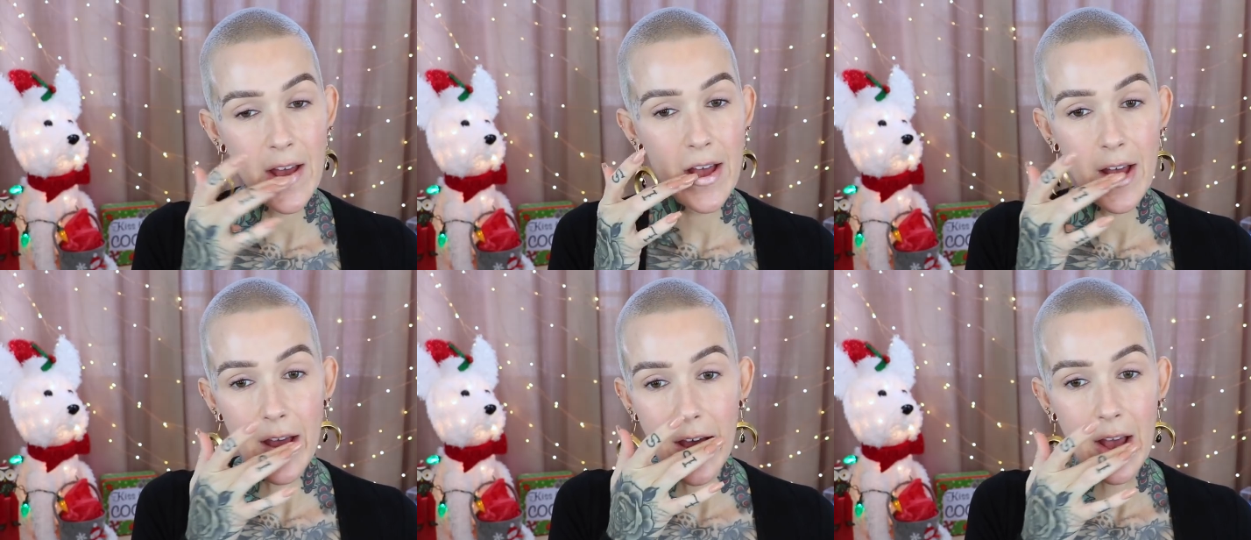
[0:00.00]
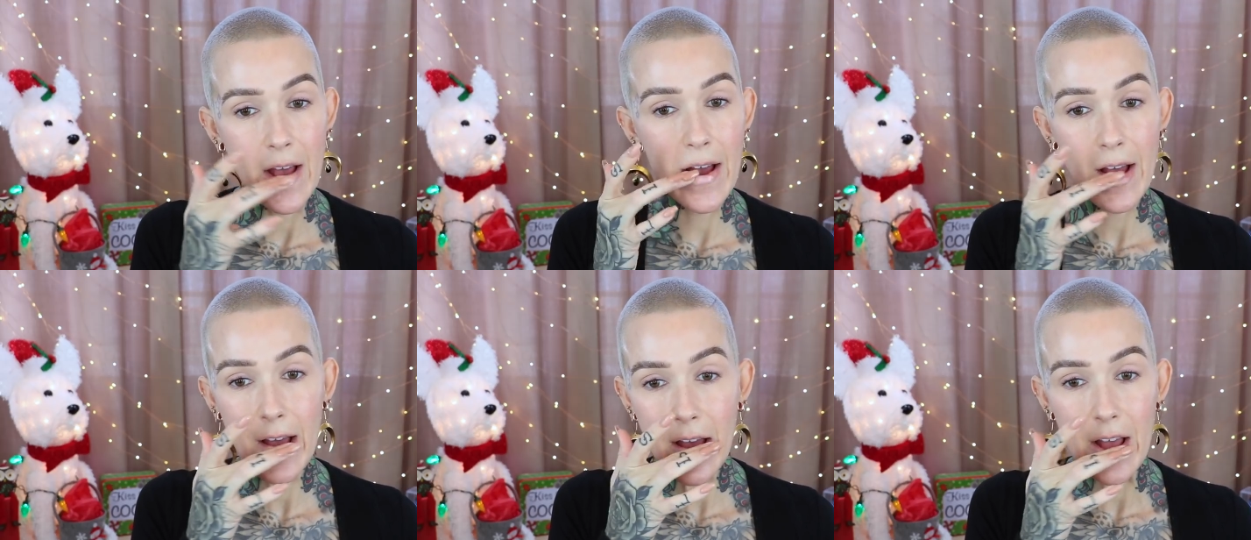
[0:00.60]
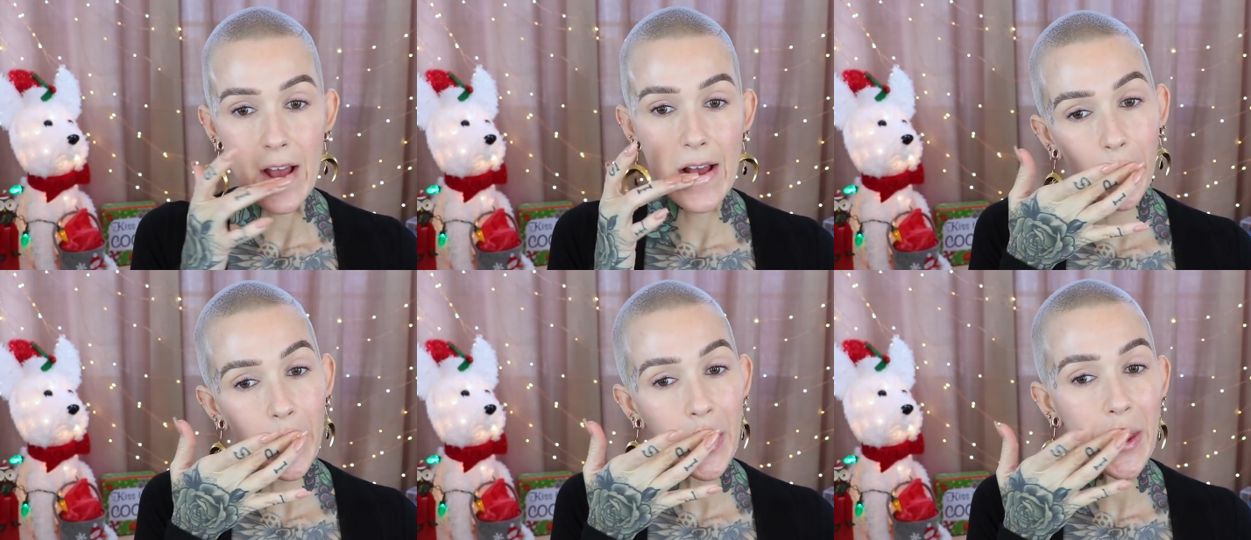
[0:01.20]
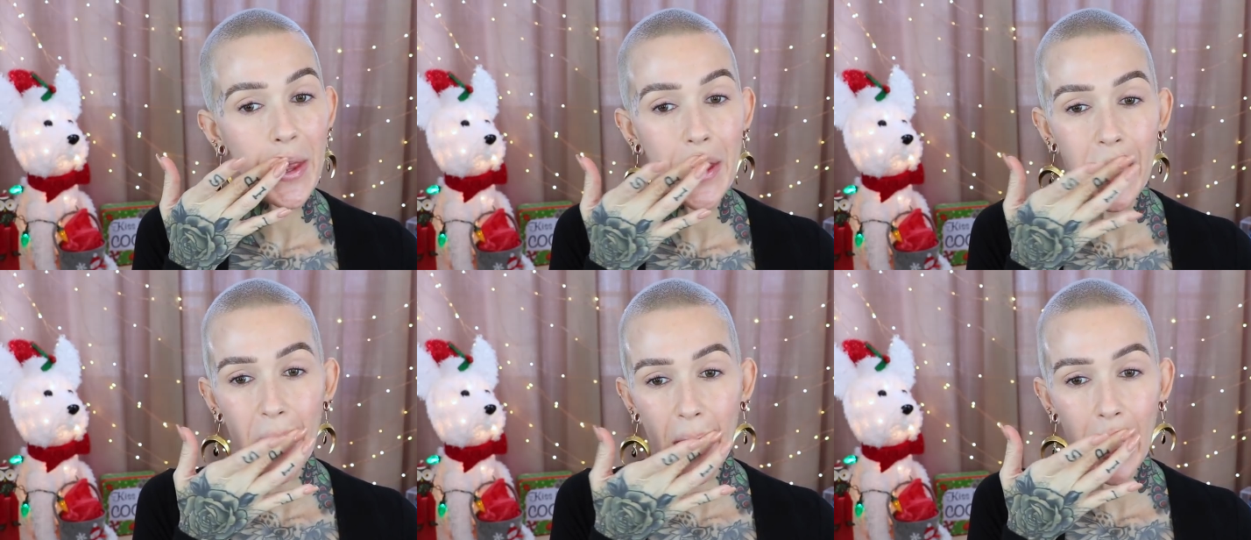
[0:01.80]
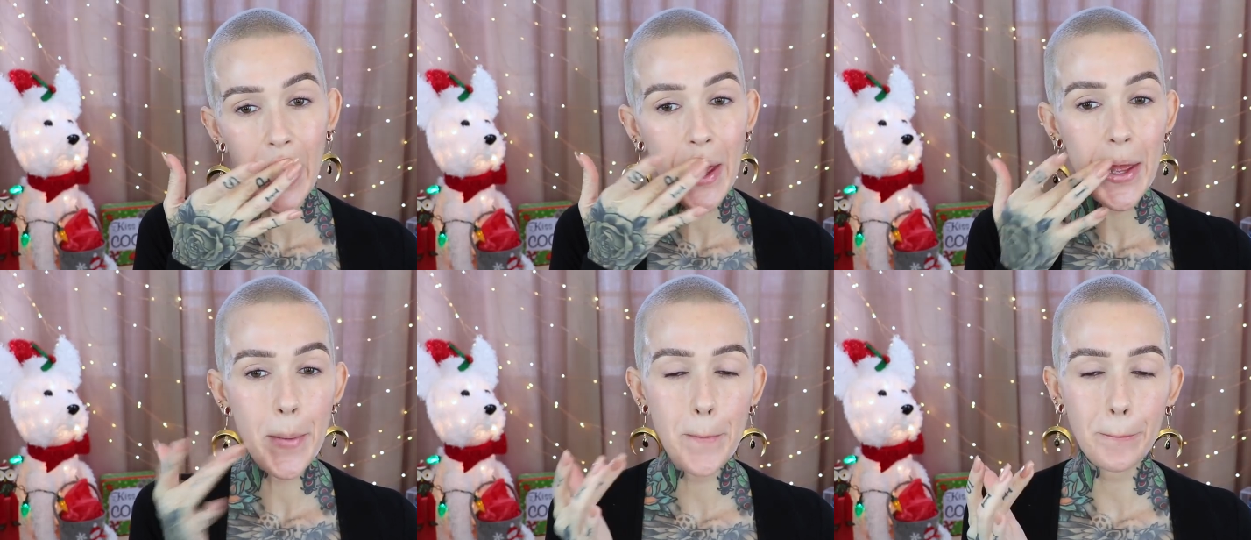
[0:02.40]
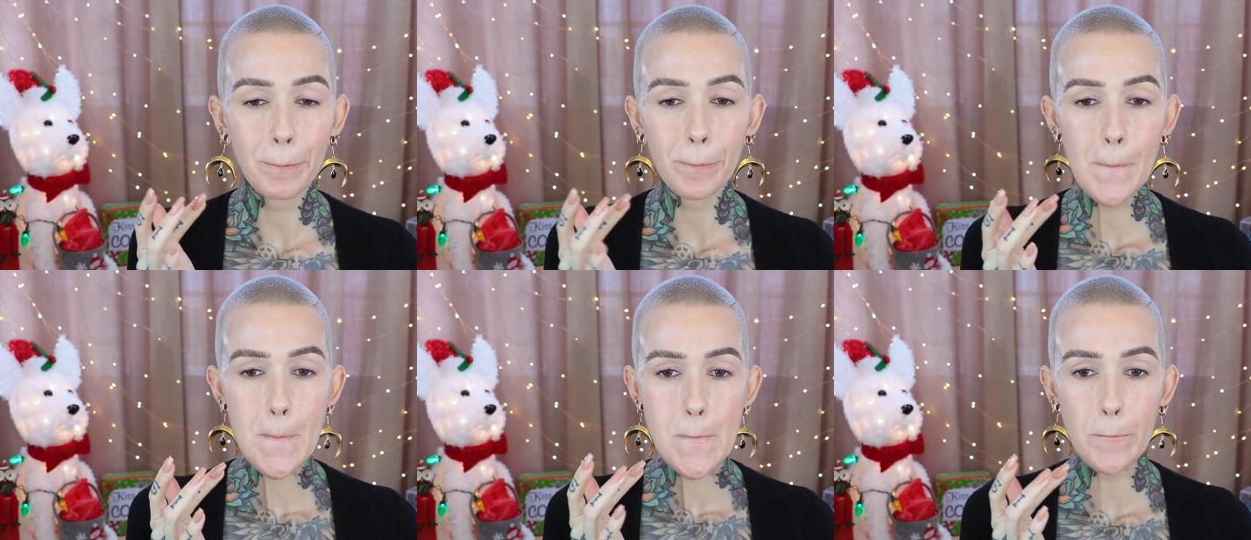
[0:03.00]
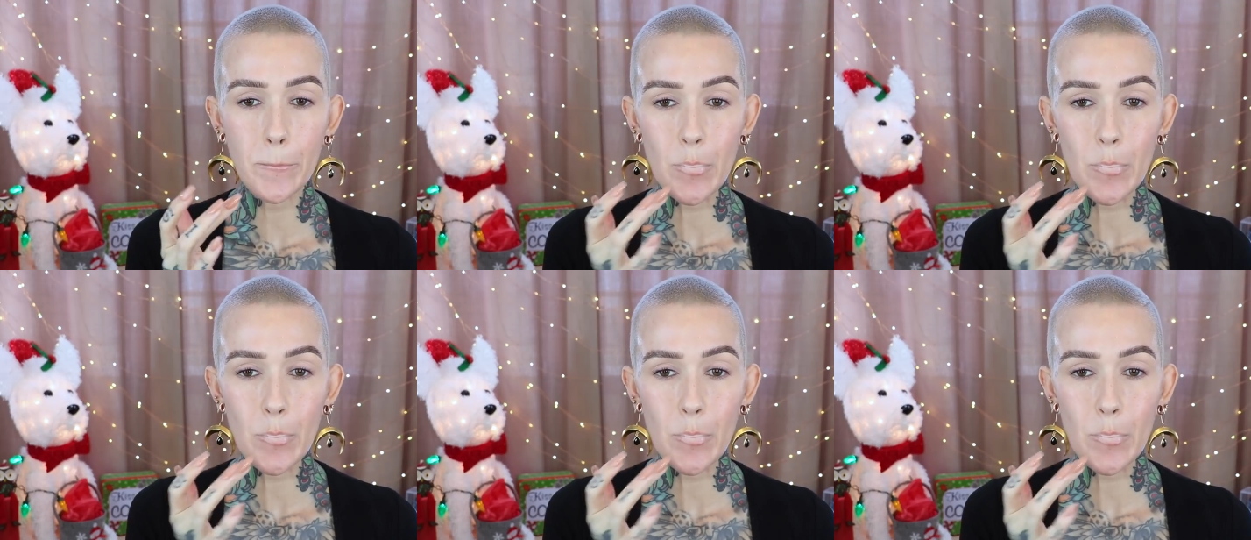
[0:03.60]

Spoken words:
[no speech]